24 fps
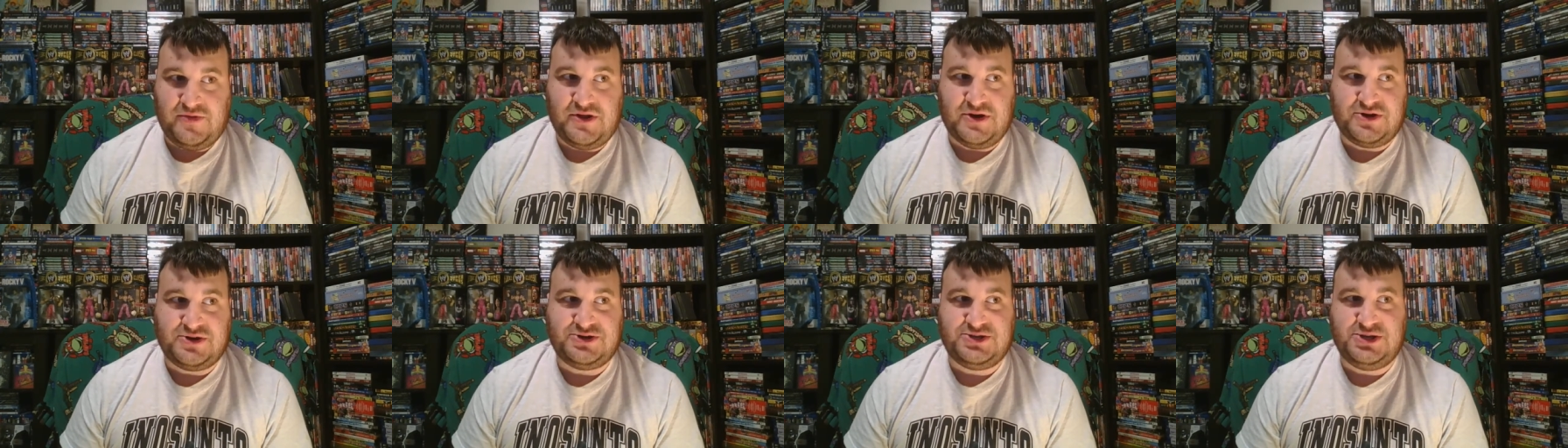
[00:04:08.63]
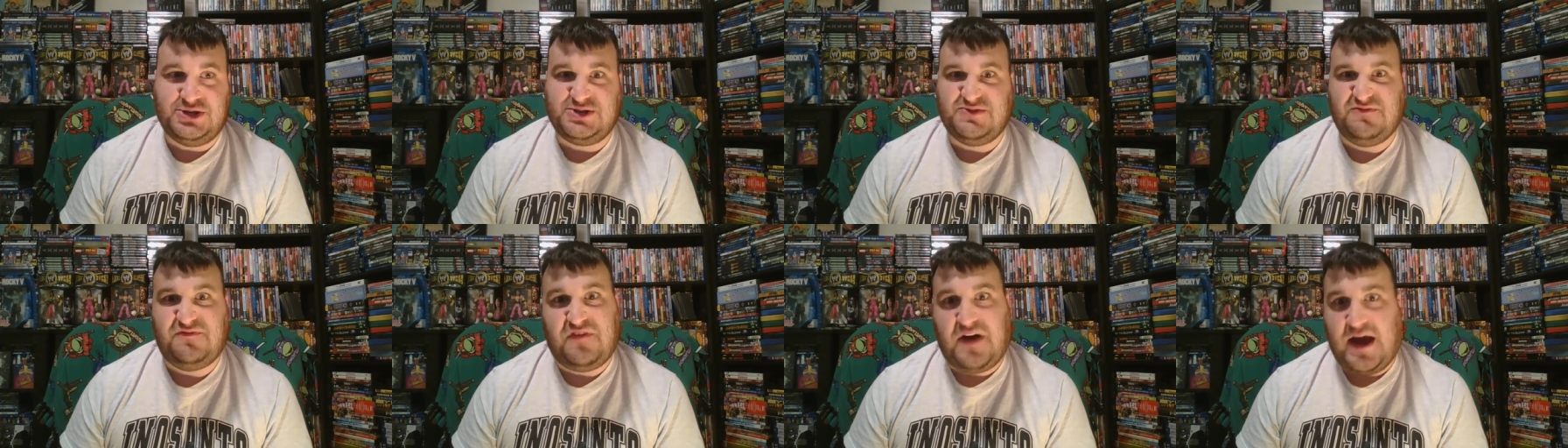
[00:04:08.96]
there's
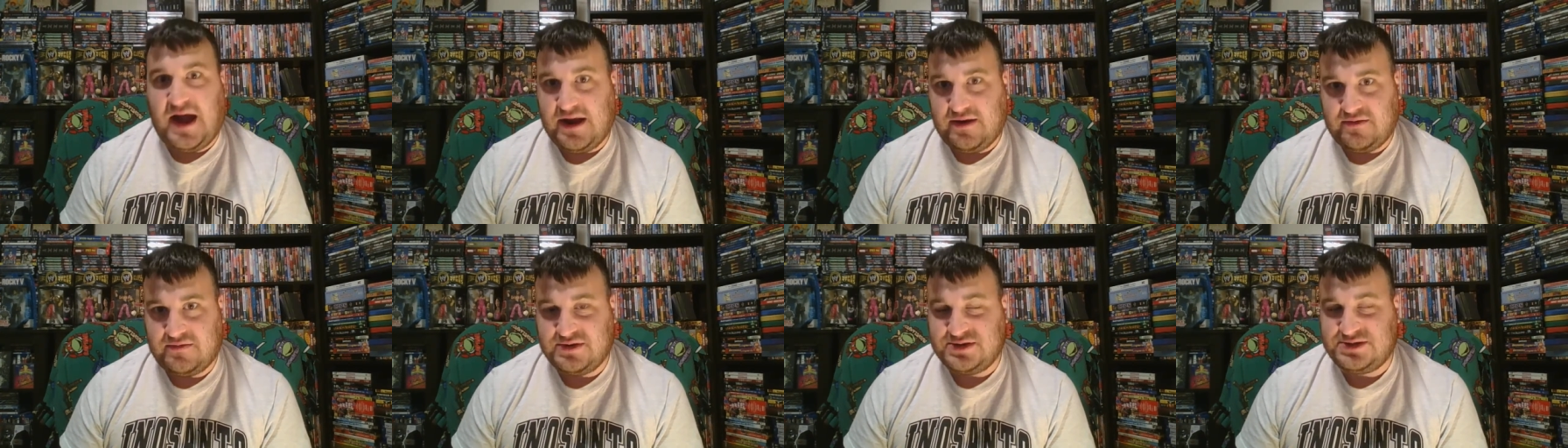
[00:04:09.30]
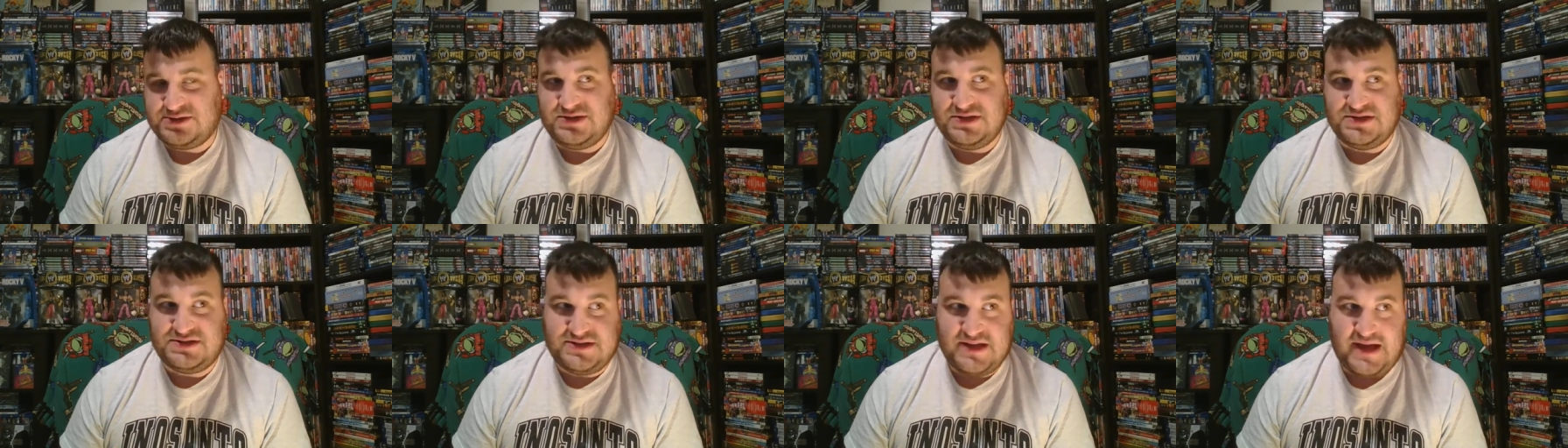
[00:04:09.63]
this virus
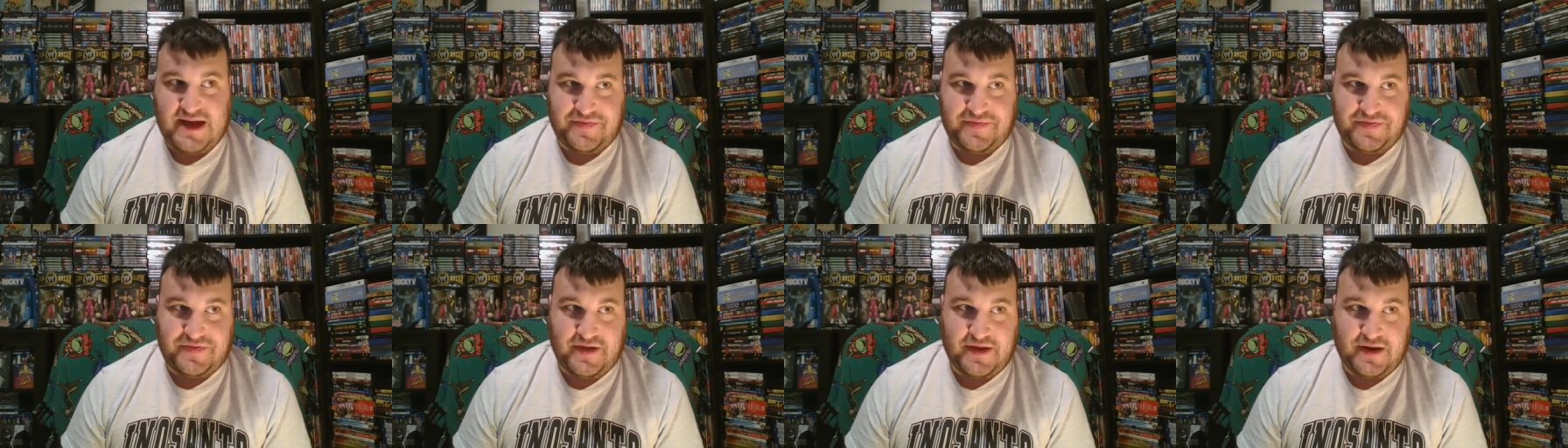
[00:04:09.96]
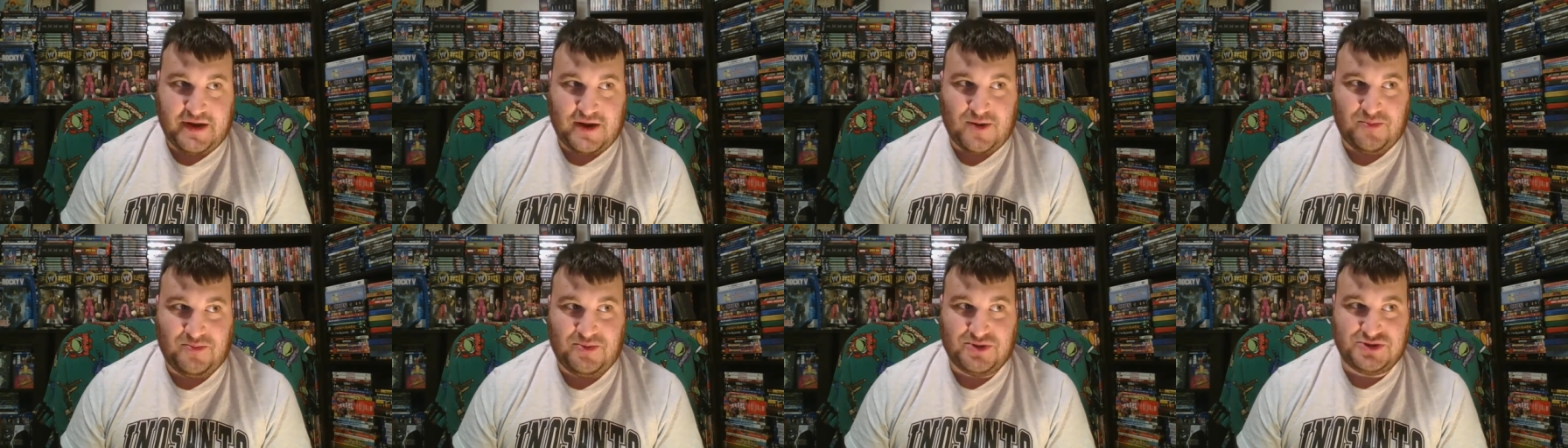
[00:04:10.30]
that's out
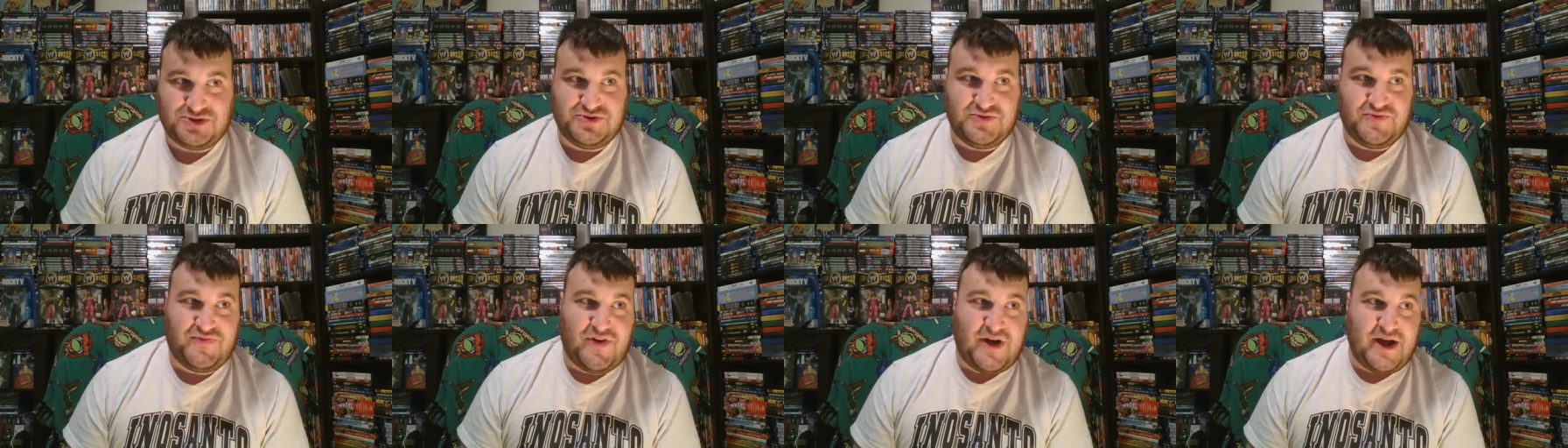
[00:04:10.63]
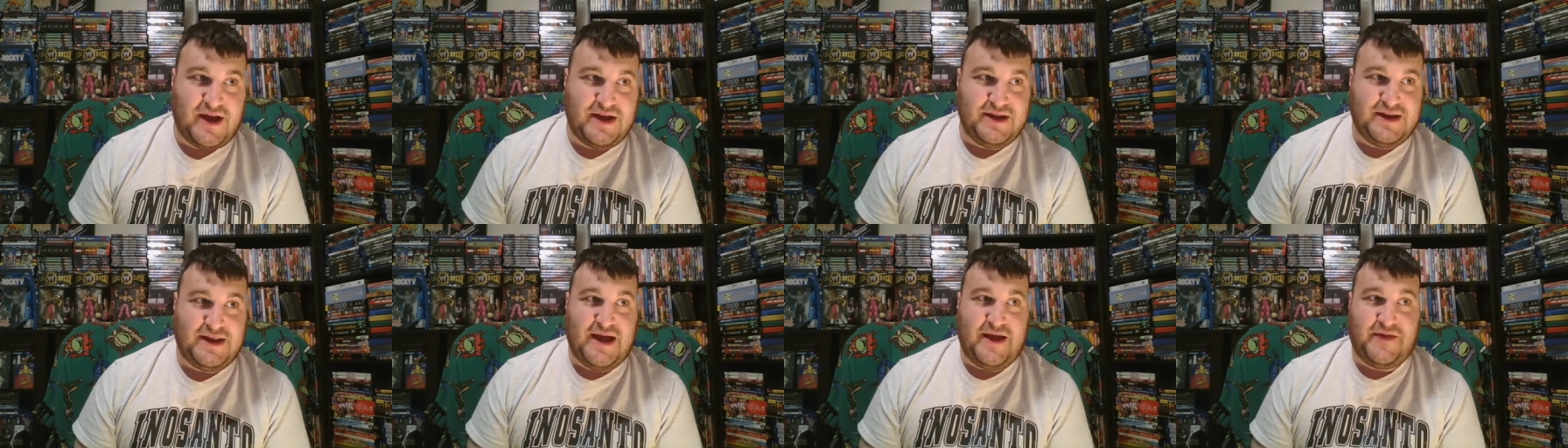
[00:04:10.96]
there, but you
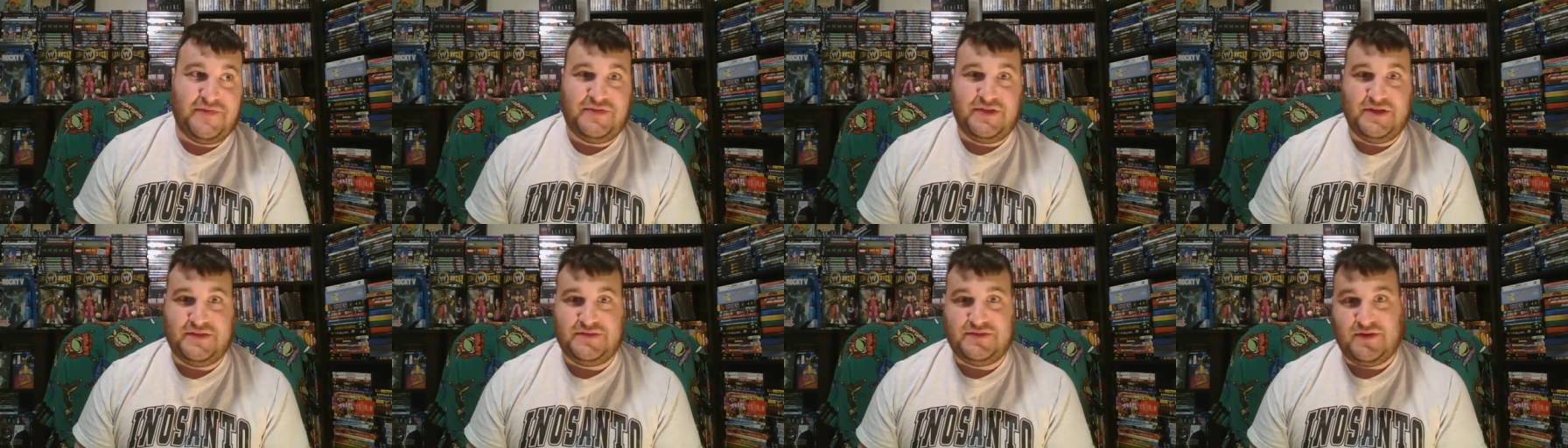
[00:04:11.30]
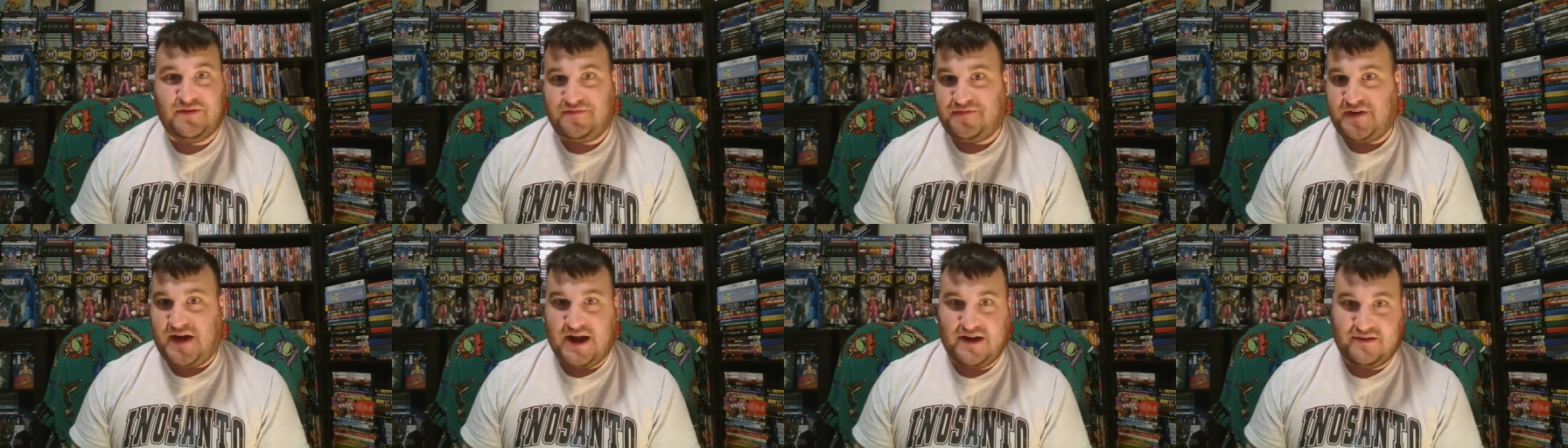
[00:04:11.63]
find out that
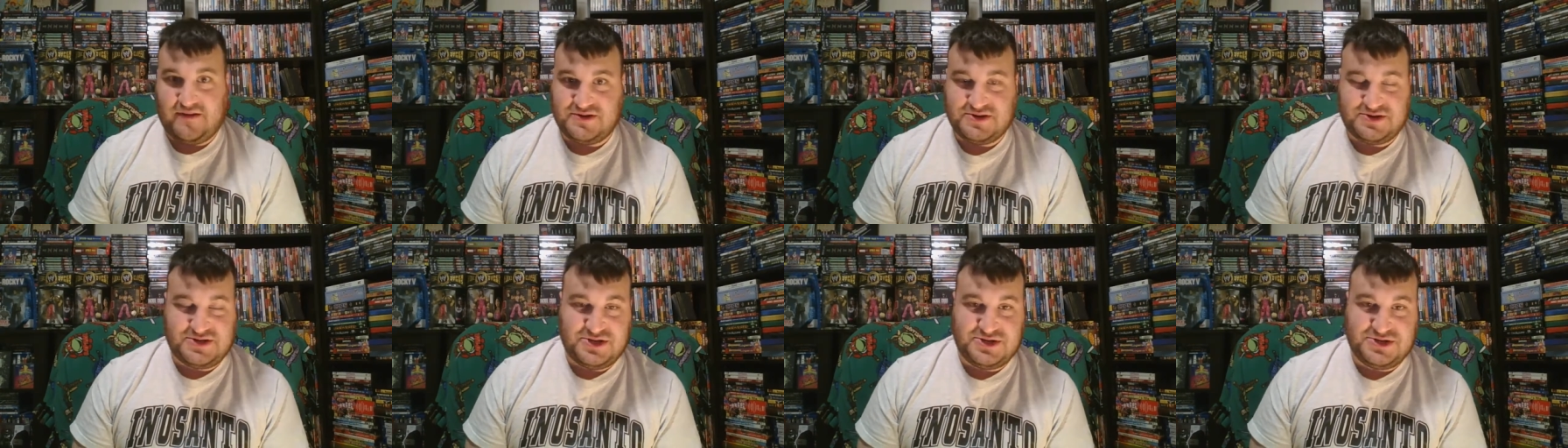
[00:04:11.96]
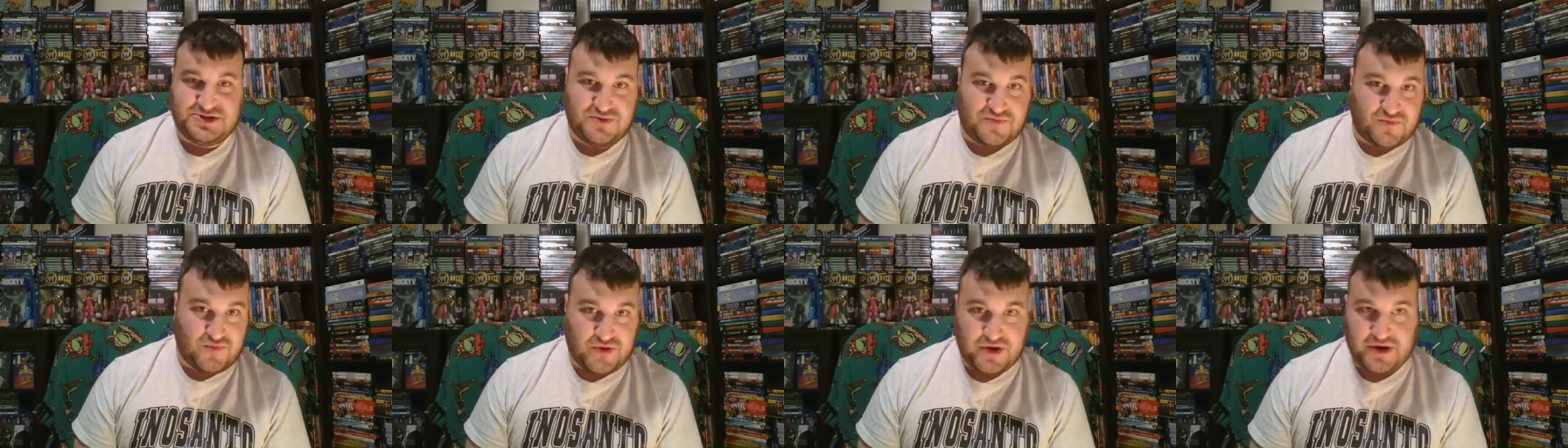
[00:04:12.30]
the virus
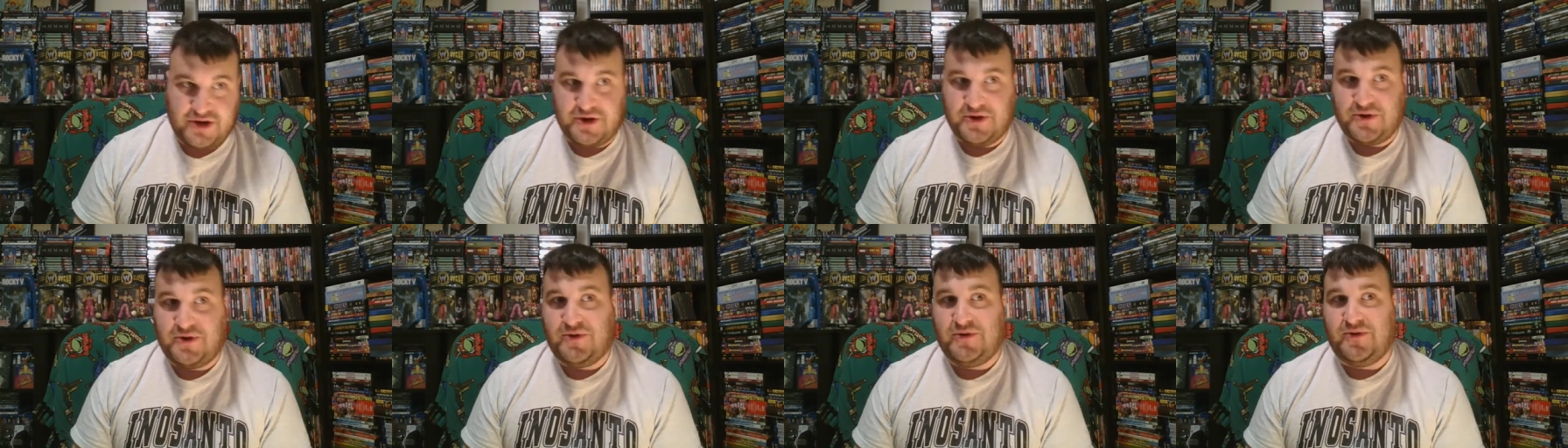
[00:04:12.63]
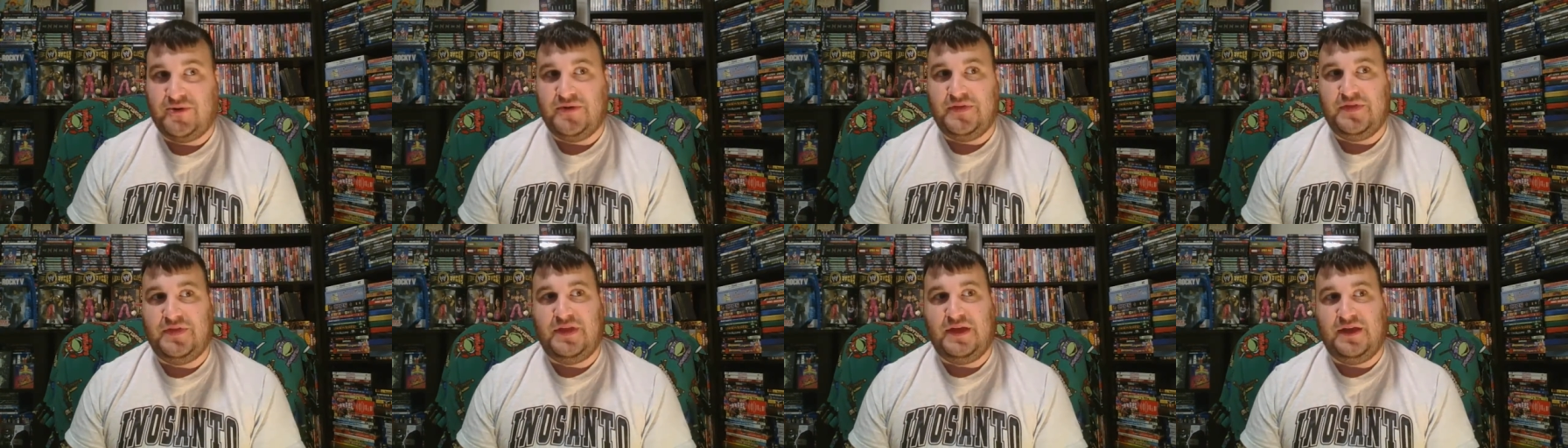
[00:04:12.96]
isn't real,
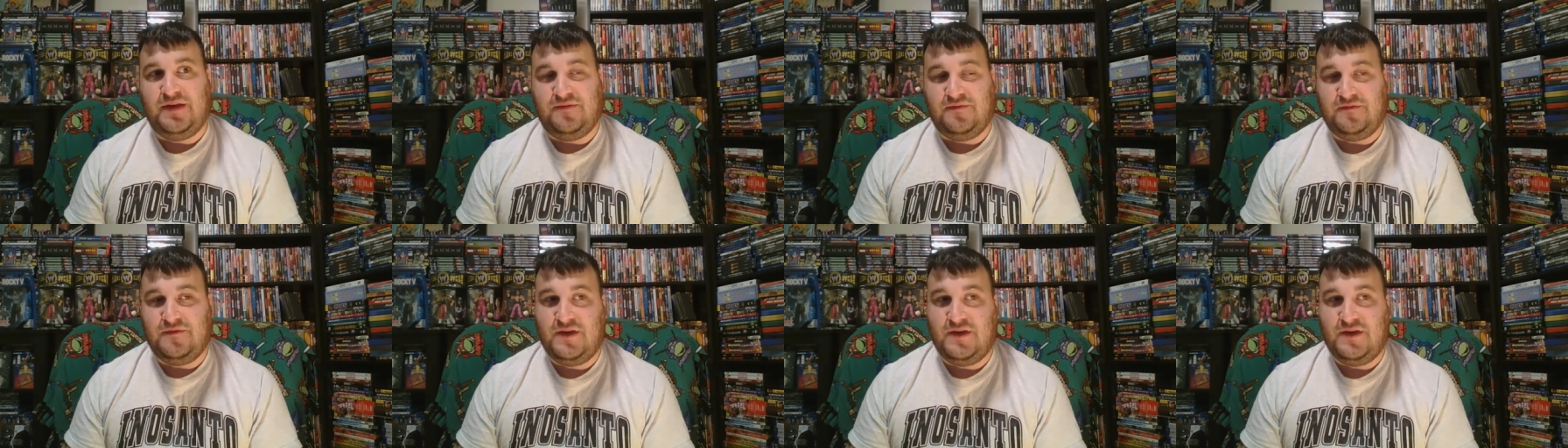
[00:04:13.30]
and they've